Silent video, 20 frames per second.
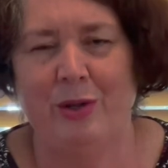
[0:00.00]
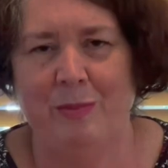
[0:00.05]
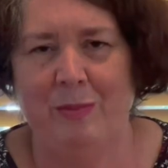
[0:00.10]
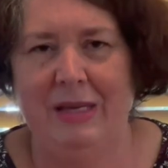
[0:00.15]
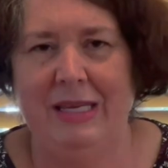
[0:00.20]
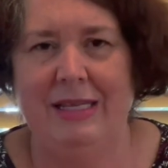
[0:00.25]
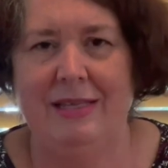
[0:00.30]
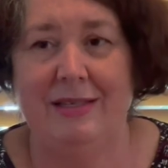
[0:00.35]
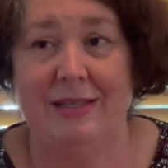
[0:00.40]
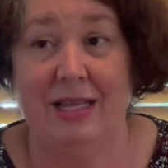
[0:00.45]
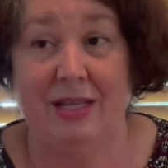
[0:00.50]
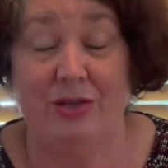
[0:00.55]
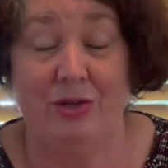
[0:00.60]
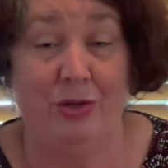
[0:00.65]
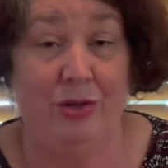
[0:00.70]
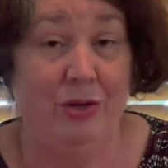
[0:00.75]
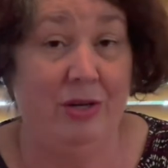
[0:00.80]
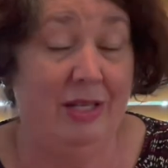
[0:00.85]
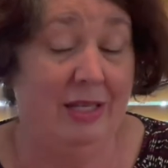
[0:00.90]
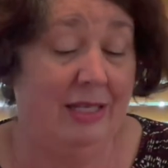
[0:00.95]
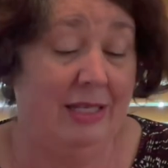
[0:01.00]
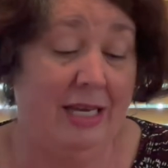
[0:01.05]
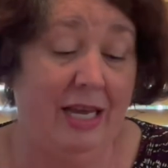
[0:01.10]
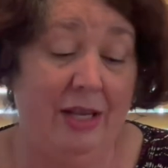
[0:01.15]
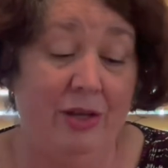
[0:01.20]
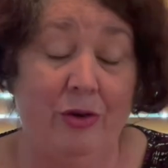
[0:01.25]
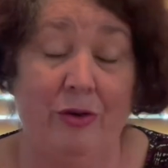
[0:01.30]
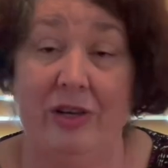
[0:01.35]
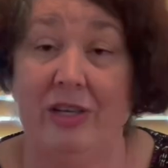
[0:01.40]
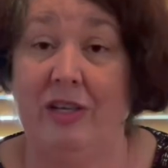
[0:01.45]
means that students get
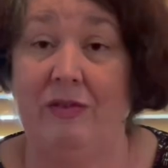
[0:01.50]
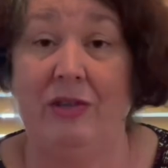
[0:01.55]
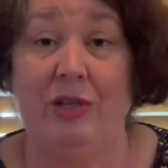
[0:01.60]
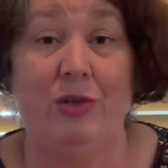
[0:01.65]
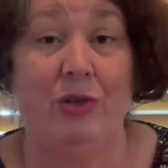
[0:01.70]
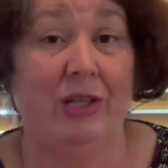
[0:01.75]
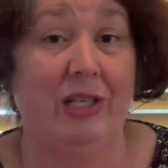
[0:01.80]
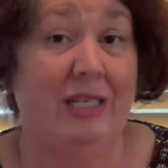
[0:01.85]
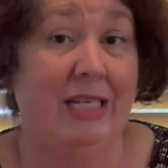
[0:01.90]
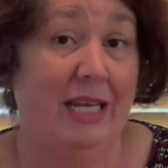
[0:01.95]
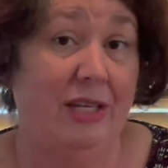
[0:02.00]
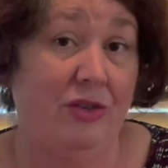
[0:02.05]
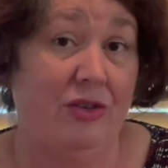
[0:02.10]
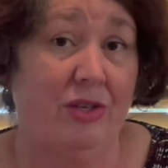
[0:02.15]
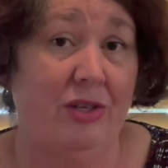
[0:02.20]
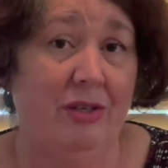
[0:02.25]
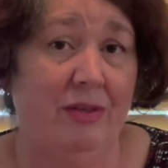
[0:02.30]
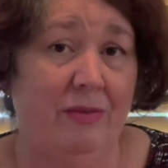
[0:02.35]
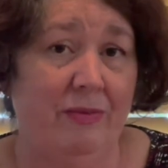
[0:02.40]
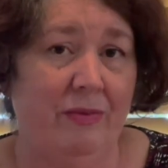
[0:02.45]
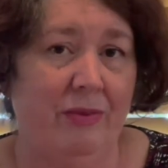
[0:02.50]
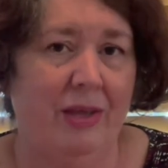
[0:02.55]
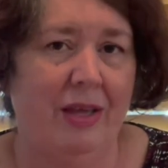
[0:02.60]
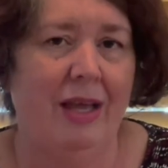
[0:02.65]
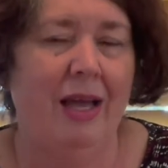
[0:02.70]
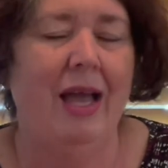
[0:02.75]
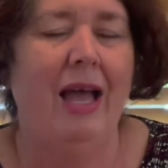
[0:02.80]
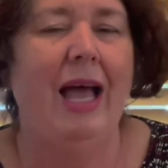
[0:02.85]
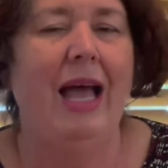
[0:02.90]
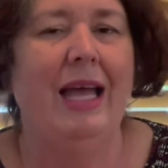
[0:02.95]
your individual attention,
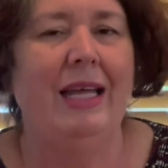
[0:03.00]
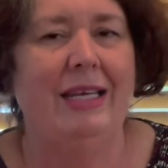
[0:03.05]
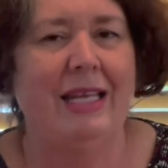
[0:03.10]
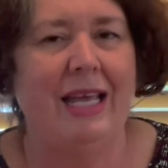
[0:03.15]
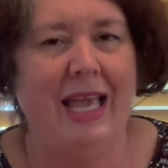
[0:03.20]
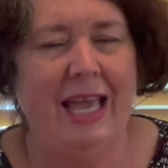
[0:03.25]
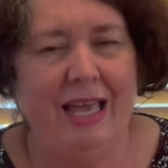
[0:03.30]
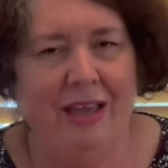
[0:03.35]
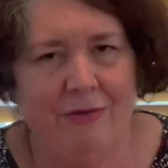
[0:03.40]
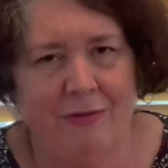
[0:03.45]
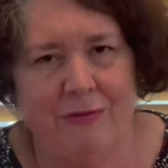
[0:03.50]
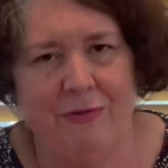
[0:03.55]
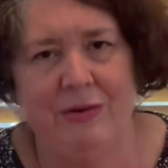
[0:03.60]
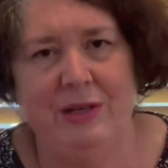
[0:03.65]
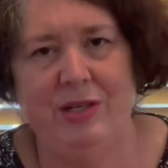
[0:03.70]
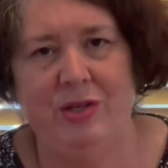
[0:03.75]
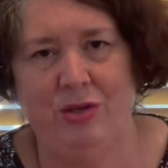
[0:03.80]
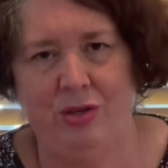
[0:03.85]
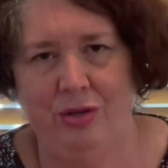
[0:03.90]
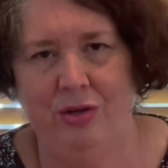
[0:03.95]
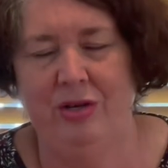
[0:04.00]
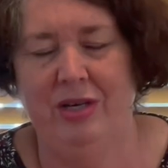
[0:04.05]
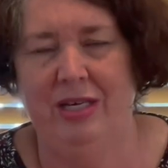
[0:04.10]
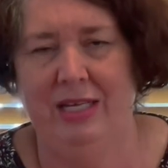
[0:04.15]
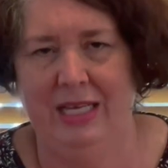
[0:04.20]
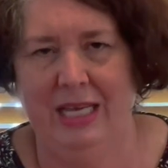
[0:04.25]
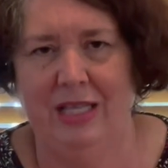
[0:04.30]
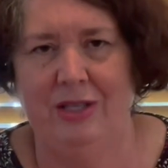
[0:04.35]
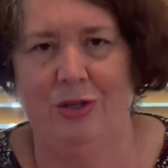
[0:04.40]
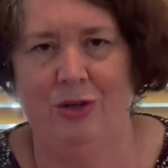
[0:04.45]
and every student
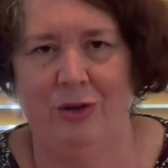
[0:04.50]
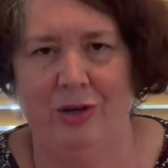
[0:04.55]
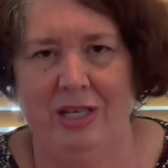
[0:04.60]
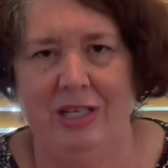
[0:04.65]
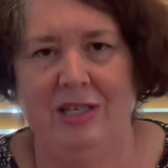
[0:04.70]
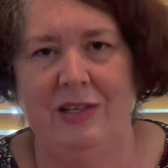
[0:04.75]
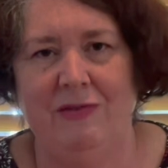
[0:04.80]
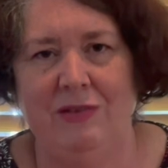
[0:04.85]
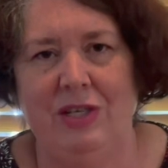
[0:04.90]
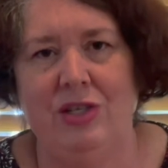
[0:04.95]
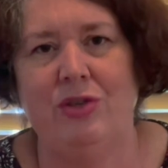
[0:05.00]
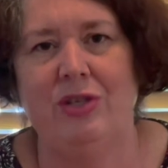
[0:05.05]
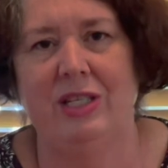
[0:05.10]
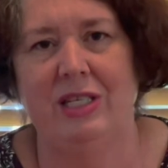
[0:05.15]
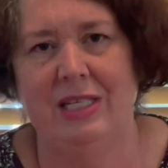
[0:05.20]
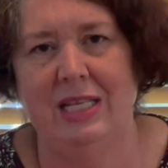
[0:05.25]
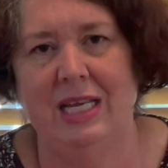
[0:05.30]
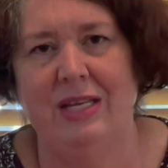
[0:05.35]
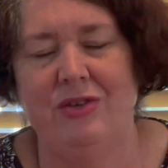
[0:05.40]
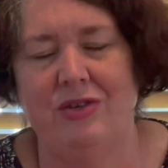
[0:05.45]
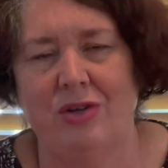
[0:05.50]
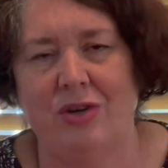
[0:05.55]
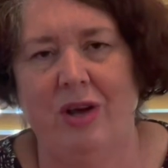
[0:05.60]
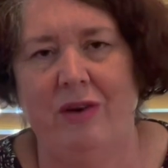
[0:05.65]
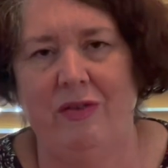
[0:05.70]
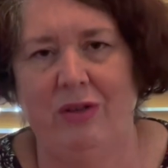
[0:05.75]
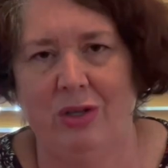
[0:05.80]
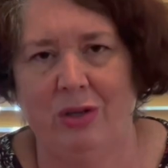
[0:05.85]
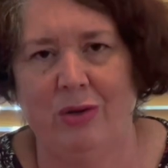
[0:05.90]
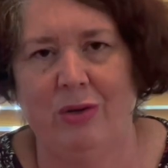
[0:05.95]
gets your individual attention
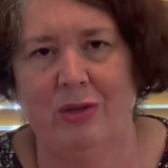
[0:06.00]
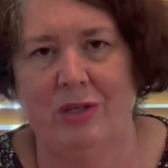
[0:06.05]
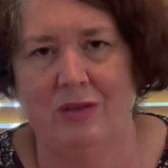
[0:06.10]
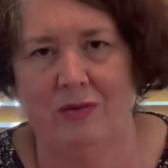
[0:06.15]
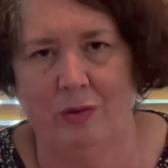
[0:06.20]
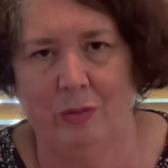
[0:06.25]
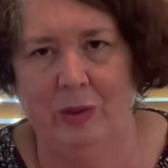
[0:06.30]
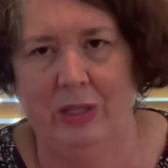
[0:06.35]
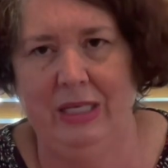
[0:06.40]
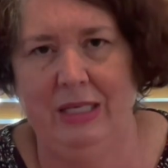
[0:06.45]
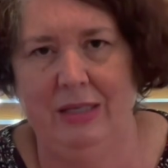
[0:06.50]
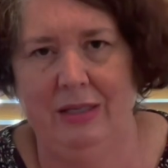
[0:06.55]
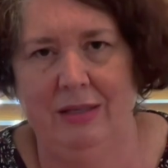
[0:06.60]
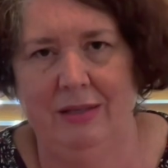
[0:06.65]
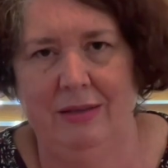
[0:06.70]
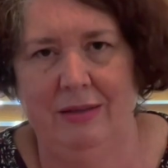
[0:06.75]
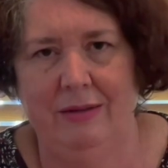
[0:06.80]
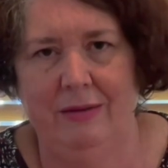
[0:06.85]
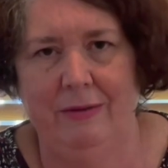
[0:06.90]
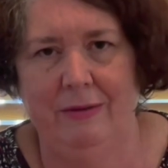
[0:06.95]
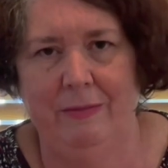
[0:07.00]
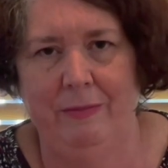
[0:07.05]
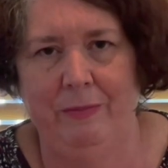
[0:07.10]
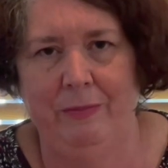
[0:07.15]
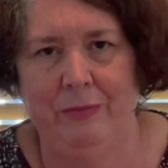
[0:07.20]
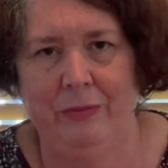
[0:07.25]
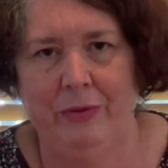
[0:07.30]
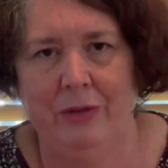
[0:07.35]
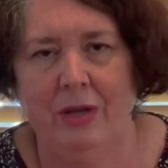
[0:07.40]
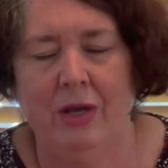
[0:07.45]
over the course of a week.
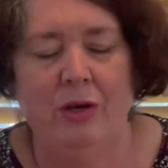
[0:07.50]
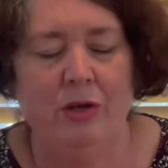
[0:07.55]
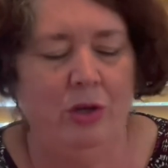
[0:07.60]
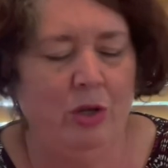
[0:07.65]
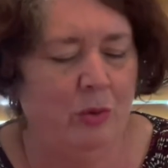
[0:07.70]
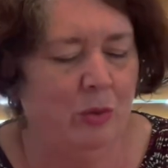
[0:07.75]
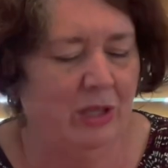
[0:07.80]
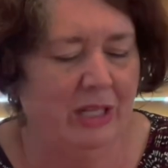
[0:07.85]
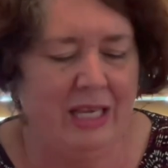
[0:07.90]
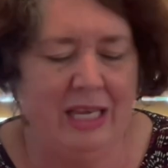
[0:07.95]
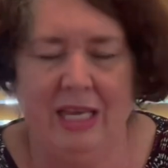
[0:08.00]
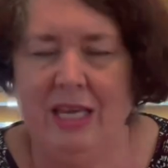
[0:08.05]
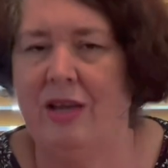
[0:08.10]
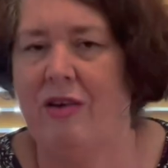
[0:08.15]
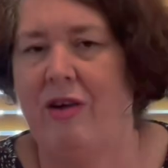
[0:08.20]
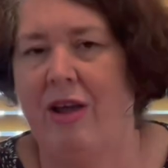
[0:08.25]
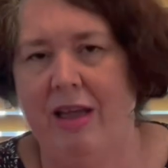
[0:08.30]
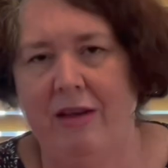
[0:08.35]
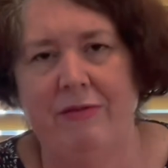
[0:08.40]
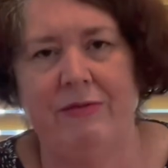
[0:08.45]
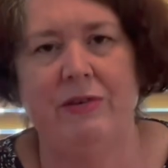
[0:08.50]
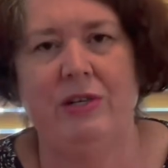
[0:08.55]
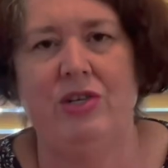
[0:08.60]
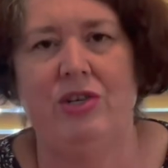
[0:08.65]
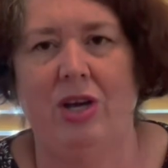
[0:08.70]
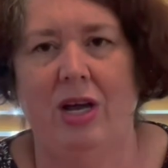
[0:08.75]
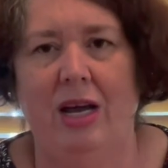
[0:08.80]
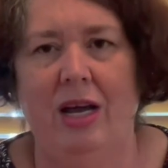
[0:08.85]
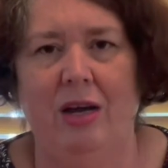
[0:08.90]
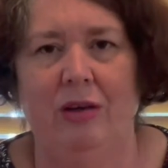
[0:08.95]
You will hear every
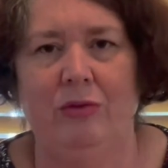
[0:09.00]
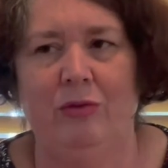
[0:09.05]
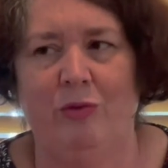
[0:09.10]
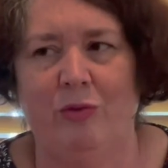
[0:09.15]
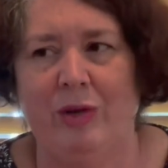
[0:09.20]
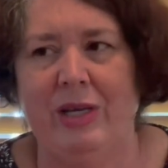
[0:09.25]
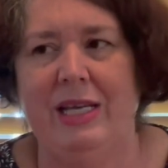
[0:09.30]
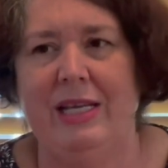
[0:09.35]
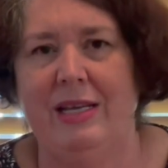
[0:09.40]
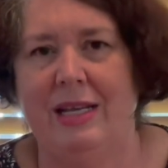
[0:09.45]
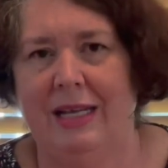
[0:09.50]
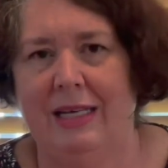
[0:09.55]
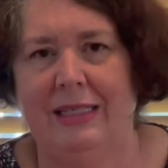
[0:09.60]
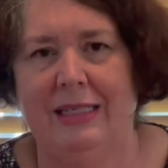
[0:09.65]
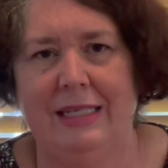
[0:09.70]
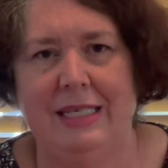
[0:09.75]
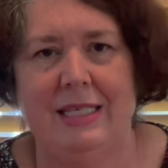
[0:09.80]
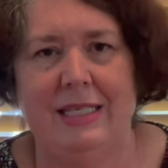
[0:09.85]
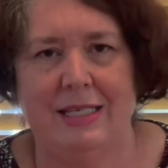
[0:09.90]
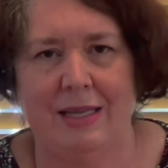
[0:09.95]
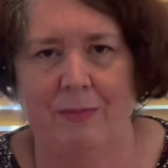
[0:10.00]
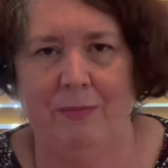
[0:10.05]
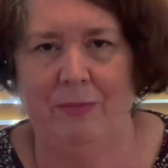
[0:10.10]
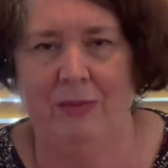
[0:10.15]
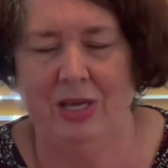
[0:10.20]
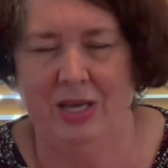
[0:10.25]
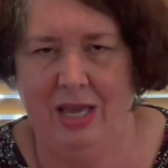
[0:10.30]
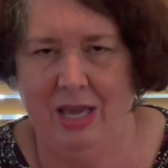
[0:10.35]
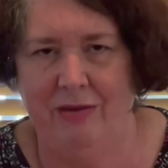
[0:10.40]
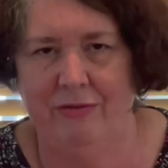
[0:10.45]
child read at least
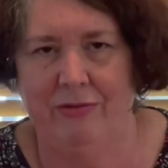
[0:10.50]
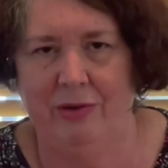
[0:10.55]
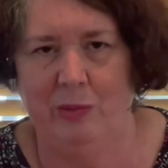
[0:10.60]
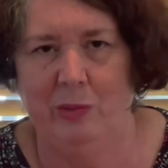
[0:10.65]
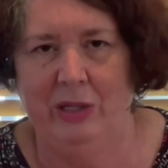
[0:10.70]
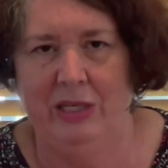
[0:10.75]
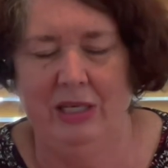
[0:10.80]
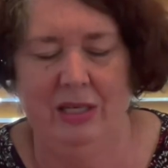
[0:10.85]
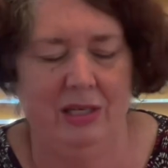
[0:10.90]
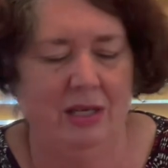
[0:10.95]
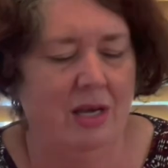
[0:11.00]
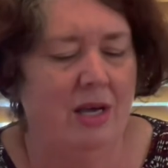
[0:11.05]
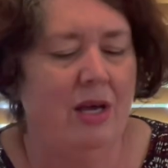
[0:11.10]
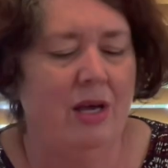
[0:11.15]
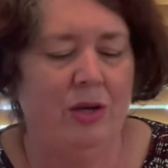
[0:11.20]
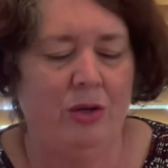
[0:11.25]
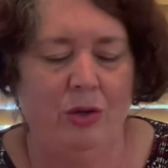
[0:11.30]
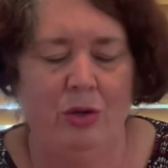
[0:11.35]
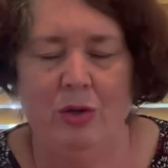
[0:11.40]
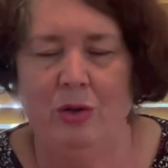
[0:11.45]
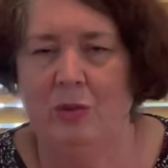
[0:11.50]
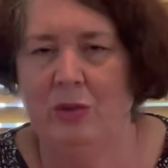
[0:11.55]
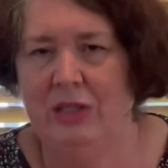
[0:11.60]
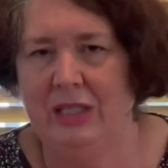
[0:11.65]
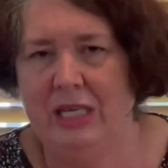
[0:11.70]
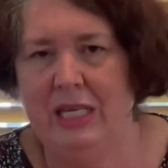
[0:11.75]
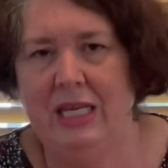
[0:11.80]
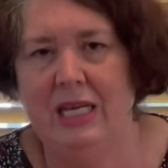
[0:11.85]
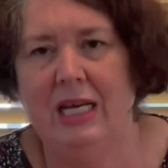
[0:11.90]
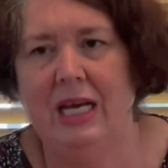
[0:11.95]
something every week. You will
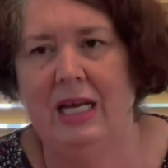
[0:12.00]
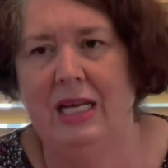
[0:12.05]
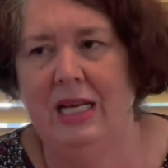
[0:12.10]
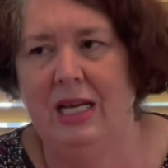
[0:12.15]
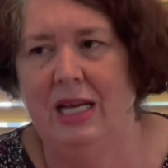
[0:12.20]
hear